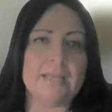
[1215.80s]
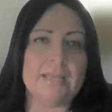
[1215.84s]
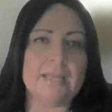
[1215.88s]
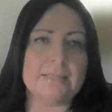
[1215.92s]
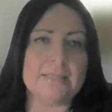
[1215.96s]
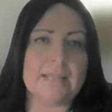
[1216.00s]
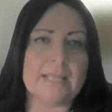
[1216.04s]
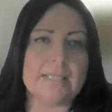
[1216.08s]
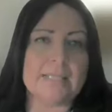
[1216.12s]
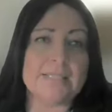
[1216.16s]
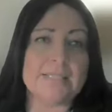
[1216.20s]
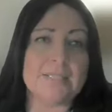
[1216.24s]

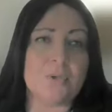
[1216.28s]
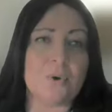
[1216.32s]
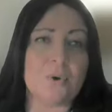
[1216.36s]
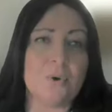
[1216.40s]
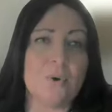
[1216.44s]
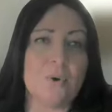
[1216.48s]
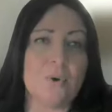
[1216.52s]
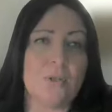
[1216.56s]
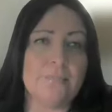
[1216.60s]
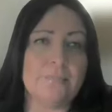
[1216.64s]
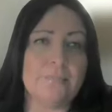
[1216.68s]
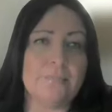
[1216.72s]
because
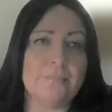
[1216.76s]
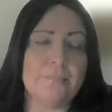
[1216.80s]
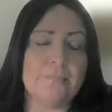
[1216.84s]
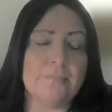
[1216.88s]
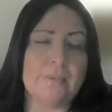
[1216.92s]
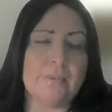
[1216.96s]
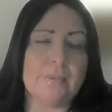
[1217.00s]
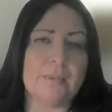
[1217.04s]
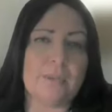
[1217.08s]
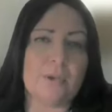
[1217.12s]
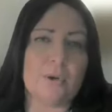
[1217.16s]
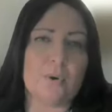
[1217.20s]
that's the
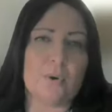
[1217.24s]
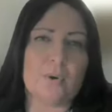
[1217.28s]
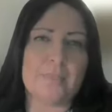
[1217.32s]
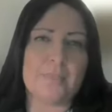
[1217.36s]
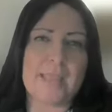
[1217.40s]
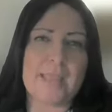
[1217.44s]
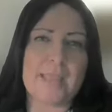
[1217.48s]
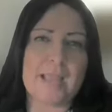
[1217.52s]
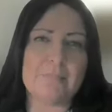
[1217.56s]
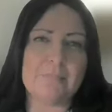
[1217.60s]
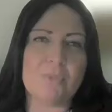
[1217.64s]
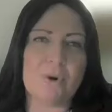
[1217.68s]
goal.
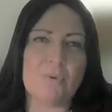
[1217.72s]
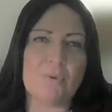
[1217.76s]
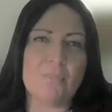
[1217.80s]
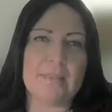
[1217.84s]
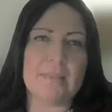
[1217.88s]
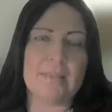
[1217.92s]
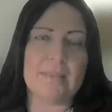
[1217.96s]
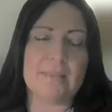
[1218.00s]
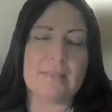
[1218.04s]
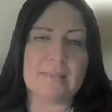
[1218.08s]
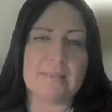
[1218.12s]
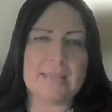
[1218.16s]
In that
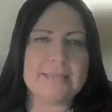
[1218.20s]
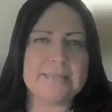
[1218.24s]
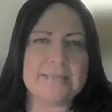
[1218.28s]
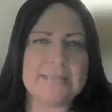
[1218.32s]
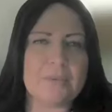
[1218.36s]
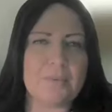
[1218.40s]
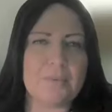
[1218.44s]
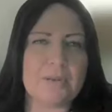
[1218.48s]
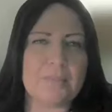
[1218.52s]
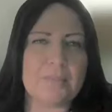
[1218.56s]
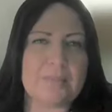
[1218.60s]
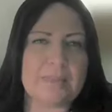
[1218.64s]
moment,
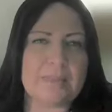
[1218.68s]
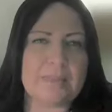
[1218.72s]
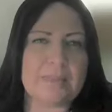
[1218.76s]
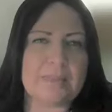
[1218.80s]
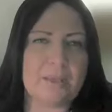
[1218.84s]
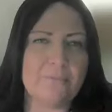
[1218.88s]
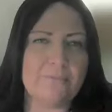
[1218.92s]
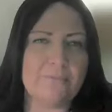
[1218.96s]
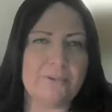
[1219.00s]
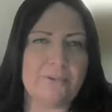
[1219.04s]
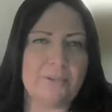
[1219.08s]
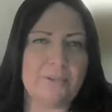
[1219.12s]
yes, I want to
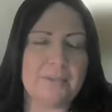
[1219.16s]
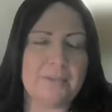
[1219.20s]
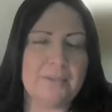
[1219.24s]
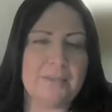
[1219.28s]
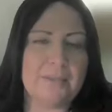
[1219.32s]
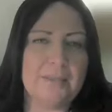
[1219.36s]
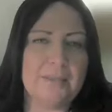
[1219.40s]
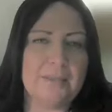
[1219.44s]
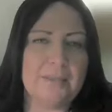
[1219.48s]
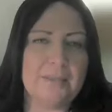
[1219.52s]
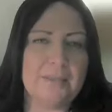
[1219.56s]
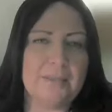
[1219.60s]
be
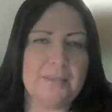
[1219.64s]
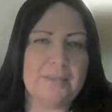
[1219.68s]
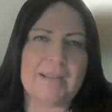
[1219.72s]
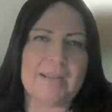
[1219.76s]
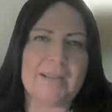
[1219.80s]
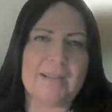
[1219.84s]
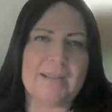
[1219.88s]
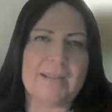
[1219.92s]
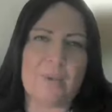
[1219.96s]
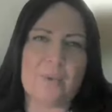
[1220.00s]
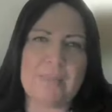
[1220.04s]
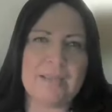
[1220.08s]
helpful,
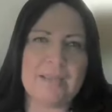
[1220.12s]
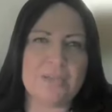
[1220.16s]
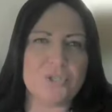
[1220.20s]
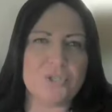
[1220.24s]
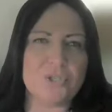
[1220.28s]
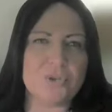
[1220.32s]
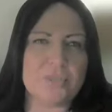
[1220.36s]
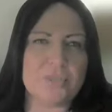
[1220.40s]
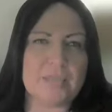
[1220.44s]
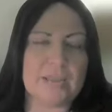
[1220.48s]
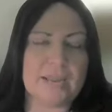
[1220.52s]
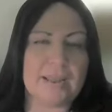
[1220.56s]
but I want to
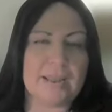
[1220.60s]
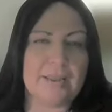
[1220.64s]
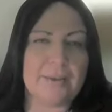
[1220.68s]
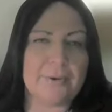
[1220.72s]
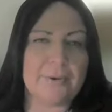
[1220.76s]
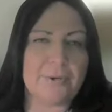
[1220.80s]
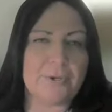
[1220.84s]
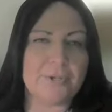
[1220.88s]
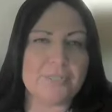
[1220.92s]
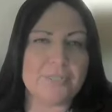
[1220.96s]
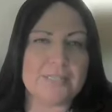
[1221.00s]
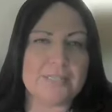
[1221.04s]
make sure that I
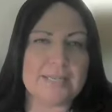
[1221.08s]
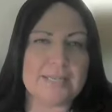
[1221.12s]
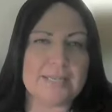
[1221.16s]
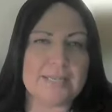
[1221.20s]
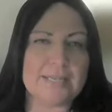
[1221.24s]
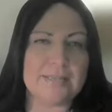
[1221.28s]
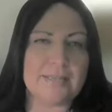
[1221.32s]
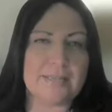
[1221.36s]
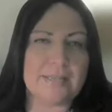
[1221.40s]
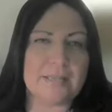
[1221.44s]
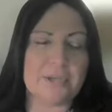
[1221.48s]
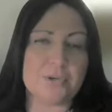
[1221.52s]

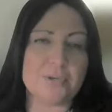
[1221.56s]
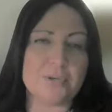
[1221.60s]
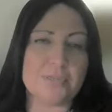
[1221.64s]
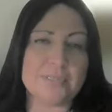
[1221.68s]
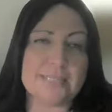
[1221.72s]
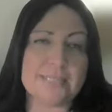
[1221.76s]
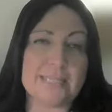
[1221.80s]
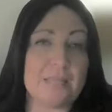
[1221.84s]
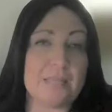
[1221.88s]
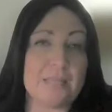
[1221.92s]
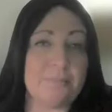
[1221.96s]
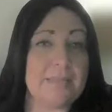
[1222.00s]
understand that you're
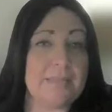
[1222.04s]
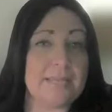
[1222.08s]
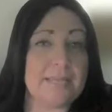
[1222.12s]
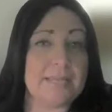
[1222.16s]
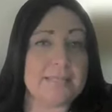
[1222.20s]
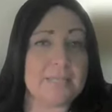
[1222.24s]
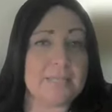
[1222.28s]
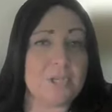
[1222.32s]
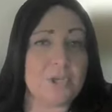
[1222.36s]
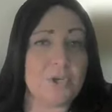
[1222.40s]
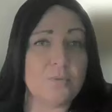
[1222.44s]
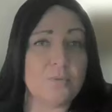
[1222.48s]
seeing me
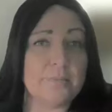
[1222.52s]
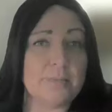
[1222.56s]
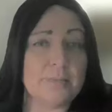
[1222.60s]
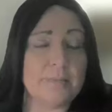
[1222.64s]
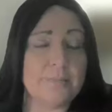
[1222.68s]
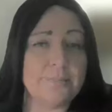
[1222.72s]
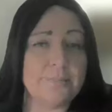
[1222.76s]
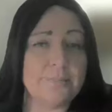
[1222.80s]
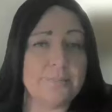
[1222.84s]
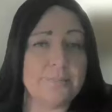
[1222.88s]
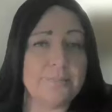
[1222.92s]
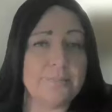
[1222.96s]
as a
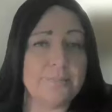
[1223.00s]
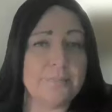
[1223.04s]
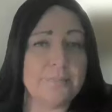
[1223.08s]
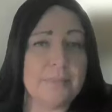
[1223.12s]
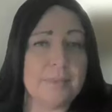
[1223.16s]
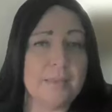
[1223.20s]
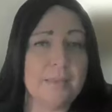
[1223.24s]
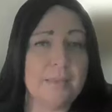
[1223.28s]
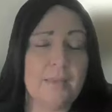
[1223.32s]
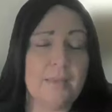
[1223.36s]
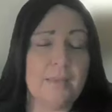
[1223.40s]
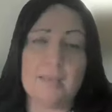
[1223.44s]
human.
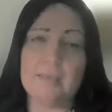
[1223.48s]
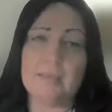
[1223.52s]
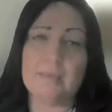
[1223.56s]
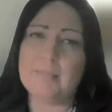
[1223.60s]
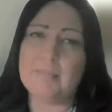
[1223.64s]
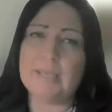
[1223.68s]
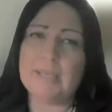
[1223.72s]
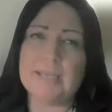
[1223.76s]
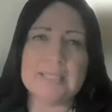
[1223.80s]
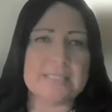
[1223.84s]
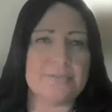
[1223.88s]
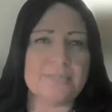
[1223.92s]

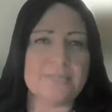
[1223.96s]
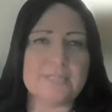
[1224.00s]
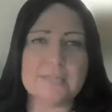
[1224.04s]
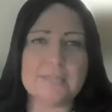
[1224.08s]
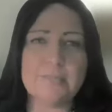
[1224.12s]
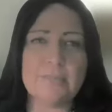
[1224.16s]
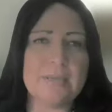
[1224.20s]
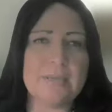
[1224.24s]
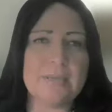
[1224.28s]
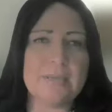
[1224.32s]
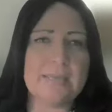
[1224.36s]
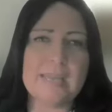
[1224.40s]
Because if
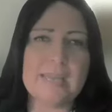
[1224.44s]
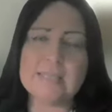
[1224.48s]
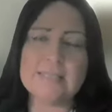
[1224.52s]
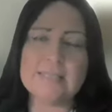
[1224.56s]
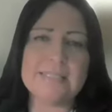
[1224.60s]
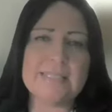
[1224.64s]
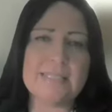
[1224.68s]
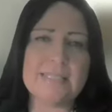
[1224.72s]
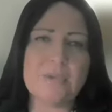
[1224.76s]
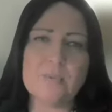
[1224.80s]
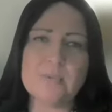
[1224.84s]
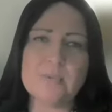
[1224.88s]
someone
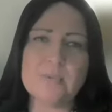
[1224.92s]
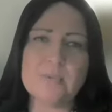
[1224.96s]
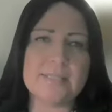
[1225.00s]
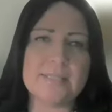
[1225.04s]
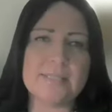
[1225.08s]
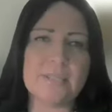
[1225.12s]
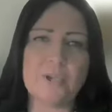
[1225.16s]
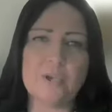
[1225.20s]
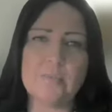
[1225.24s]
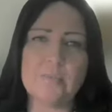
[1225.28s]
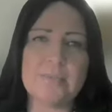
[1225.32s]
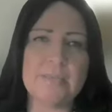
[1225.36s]
can't see you
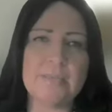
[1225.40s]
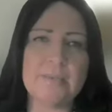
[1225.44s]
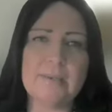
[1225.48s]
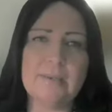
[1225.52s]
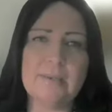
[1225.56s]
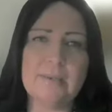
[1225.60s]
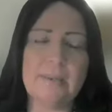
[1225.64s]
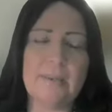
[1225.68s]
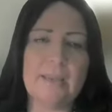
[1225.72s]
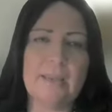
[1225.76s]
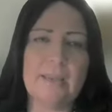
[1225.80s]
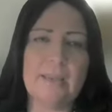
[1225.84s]
as a human,
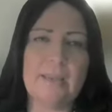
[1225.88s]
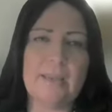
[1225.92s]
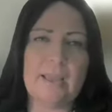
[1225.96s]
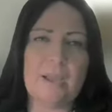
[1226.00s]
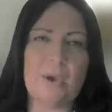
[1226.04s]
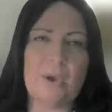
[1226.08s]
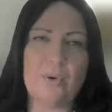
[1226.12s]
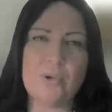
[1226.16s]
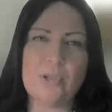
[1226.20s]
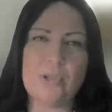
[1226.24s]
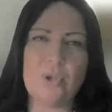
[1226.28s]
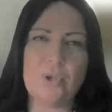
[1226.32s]

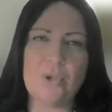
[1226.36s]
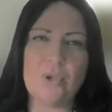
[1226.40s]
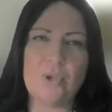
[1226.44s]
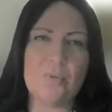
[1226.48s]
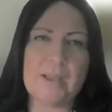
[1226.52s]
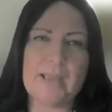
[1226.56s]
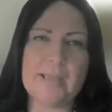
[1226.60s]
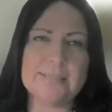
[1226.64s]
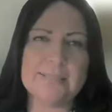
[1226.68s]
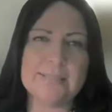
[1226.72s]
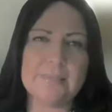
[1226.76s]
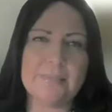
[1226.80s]
how can you
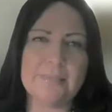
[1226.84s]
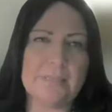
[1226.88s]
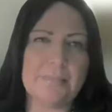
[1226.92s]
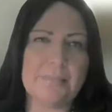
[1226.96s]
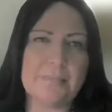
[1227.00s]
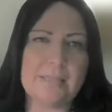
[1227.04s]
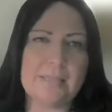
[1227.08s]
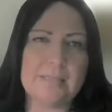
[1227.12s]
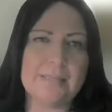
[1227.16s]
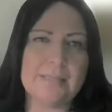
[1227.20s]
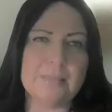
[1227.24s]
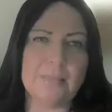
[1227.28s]

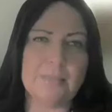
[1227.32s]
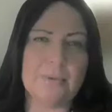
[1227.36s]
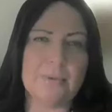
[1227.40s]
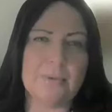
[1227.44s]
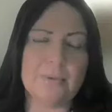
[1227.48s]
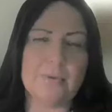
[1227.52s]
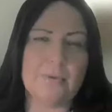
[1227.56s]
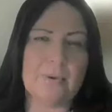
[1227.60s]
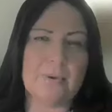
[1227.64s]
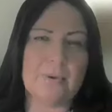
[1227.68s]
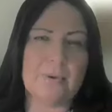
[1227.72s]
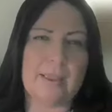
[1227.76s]
possibly meet them
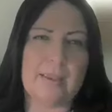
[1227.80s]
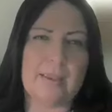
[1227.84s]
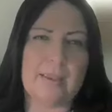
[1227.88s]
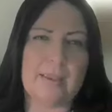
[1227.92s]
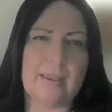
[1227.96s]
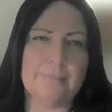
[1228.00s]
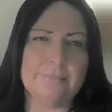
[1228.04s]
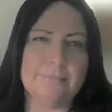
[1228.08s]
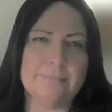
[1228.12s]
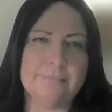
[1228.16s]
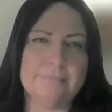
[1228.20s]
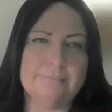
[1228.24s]
where they're at?
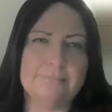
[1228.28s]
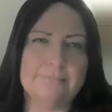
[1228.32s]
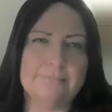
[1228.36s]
